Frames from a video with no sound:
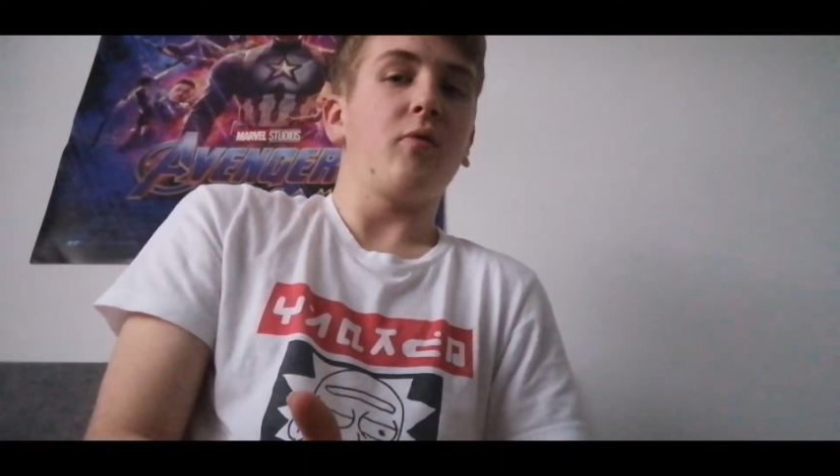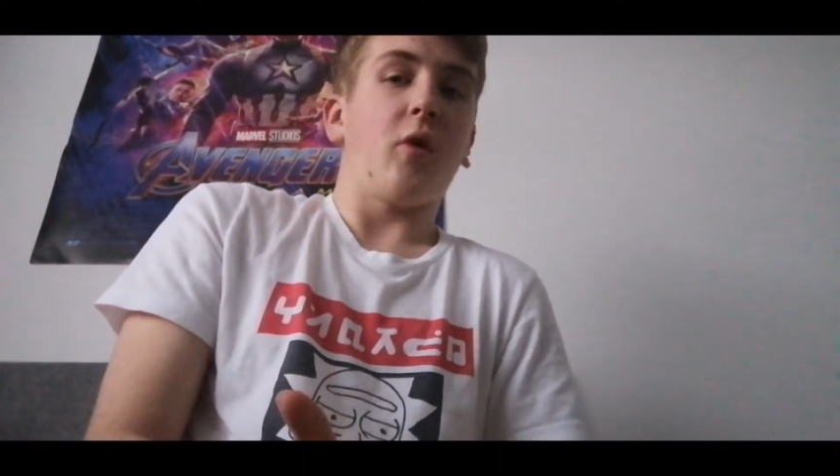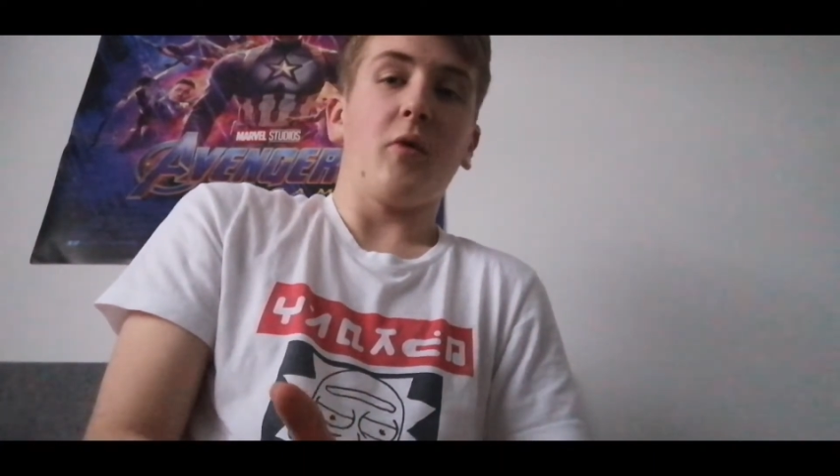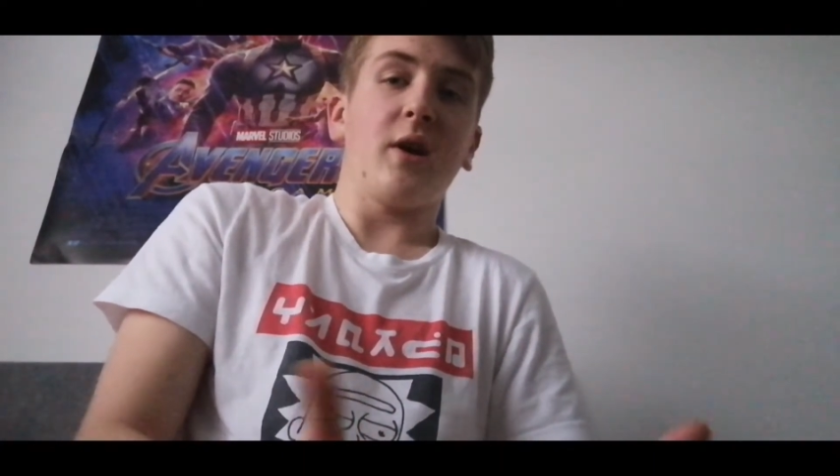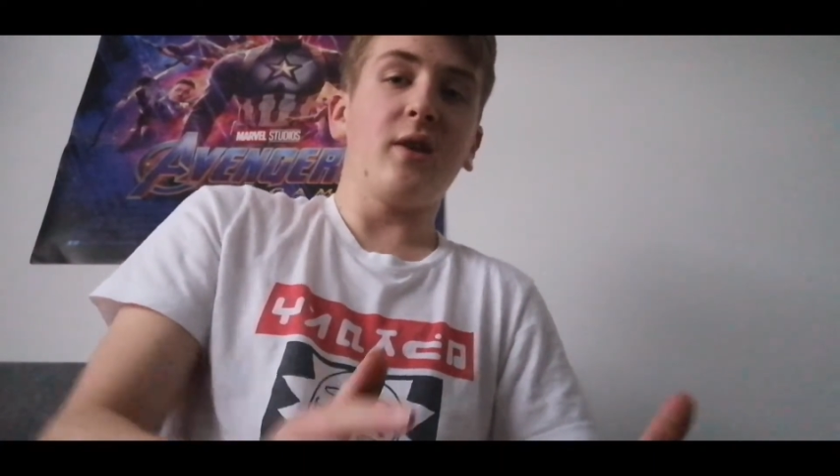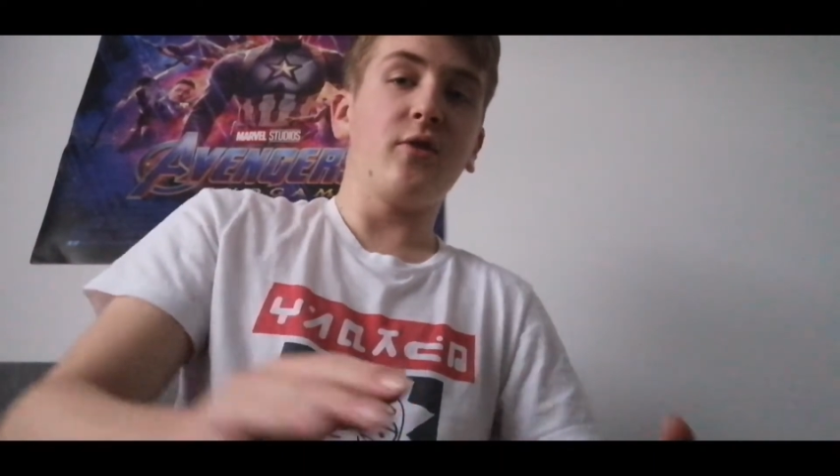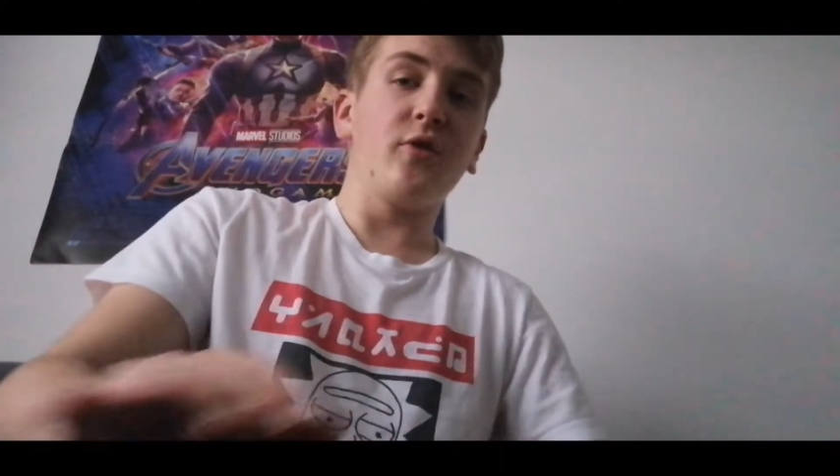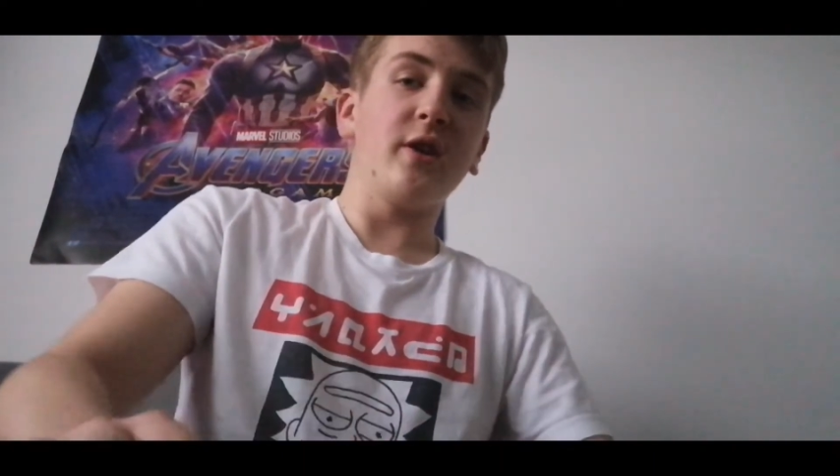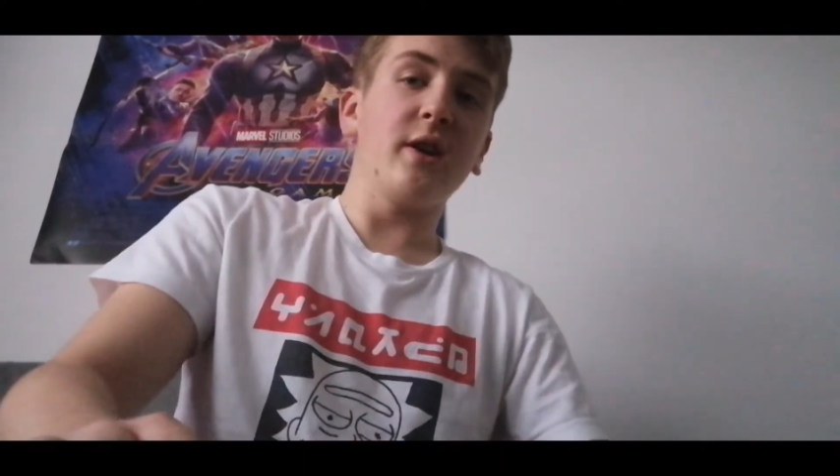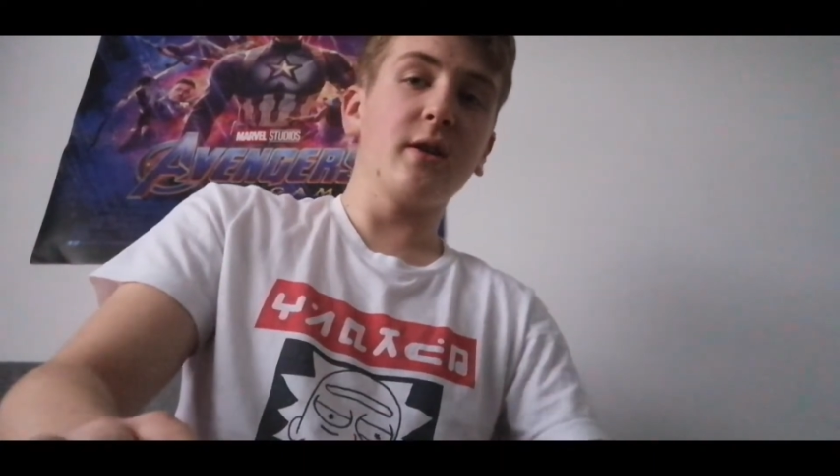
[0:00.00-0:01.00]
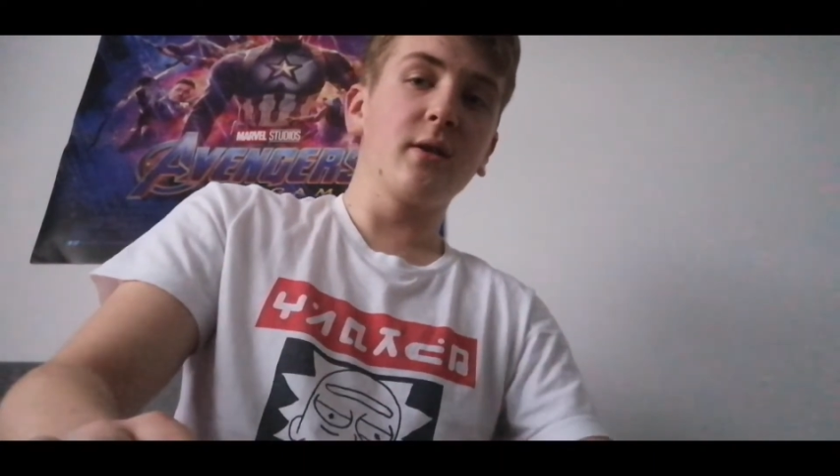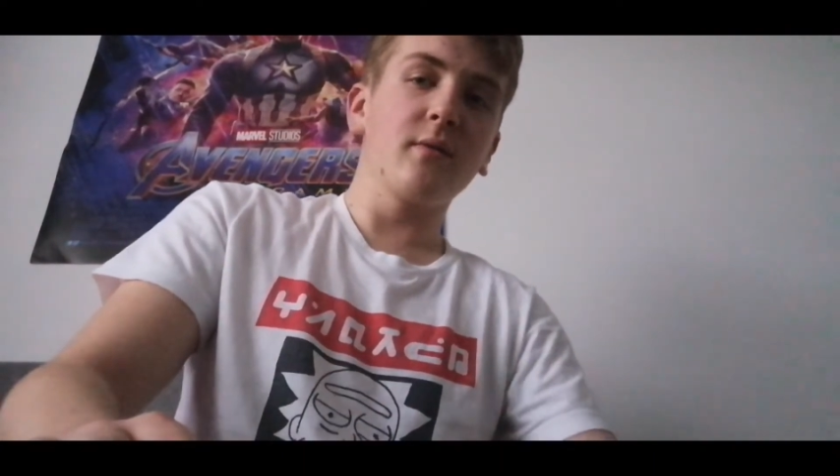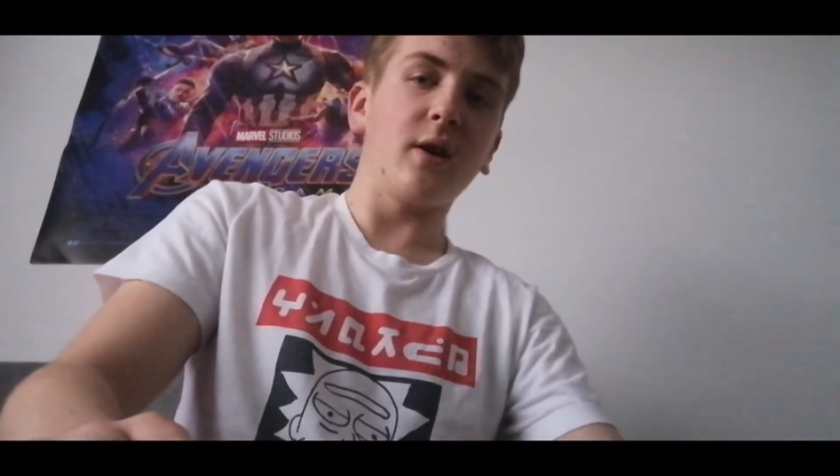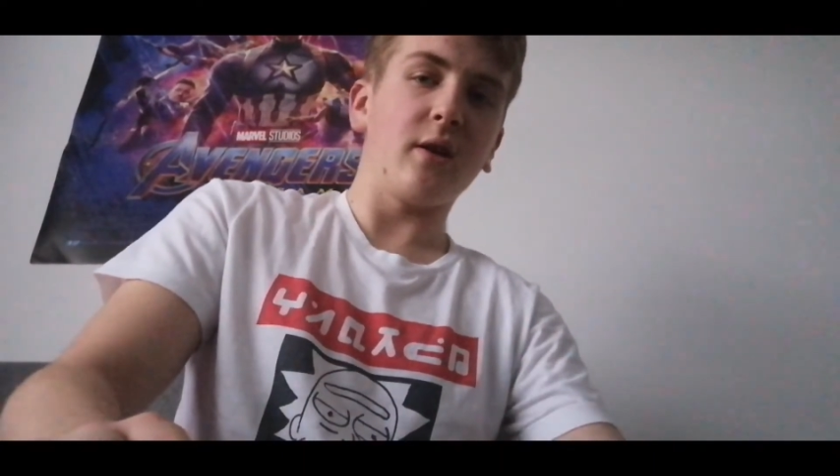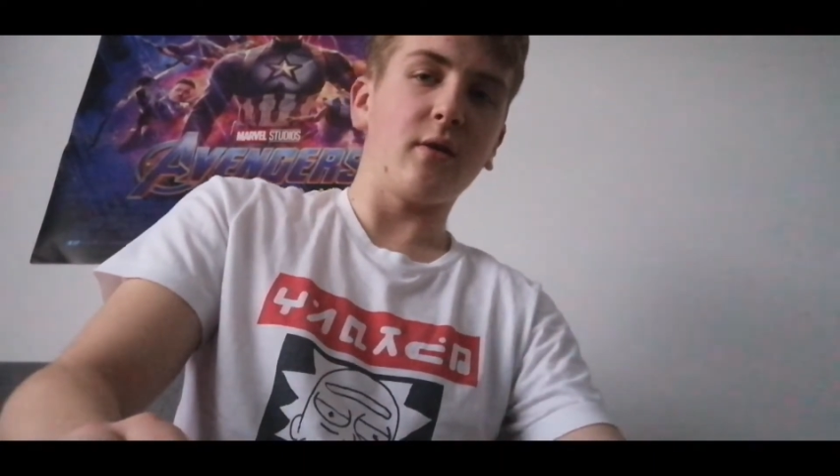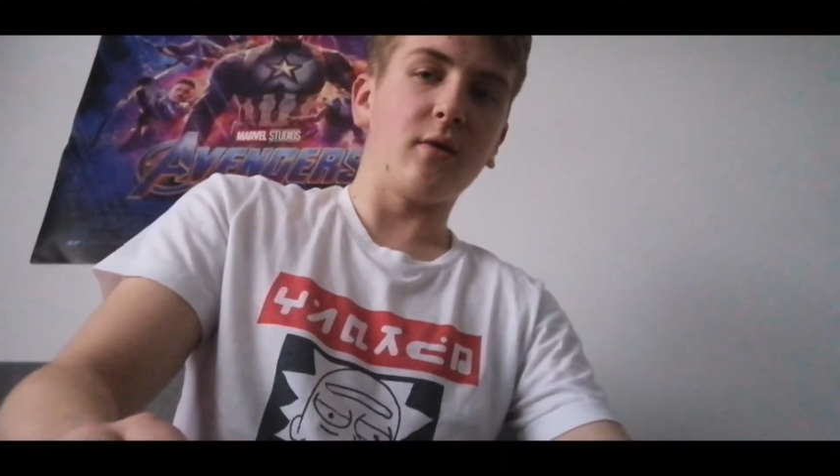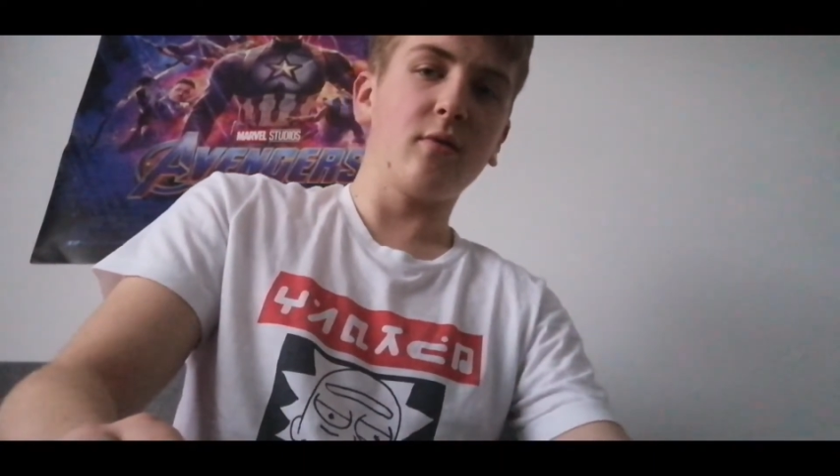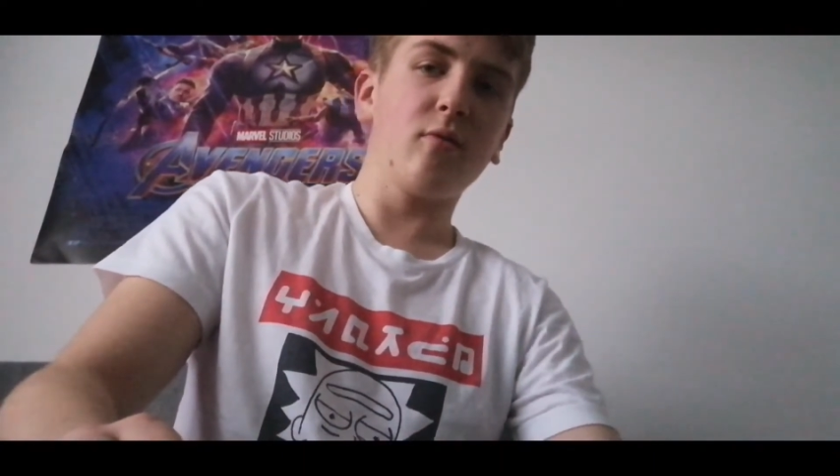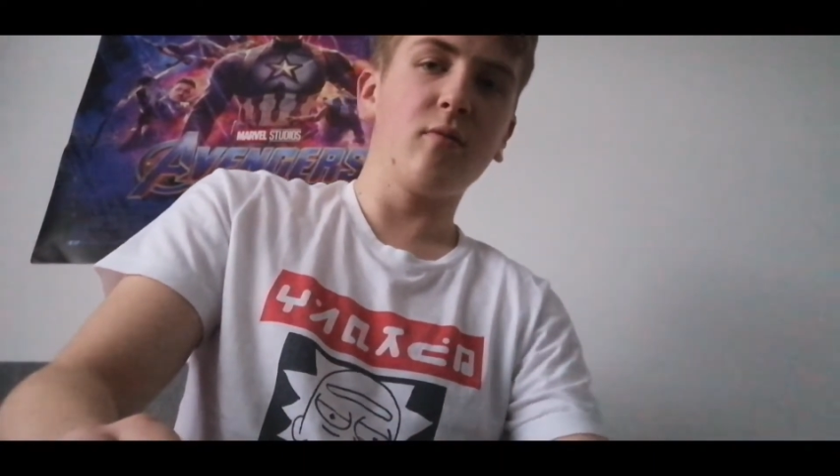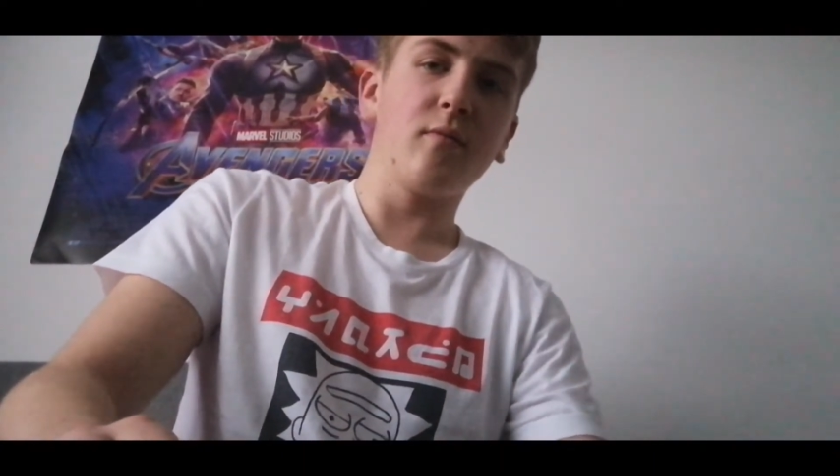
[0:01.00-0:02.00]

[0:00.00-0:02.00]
probably entertaining. I don't know.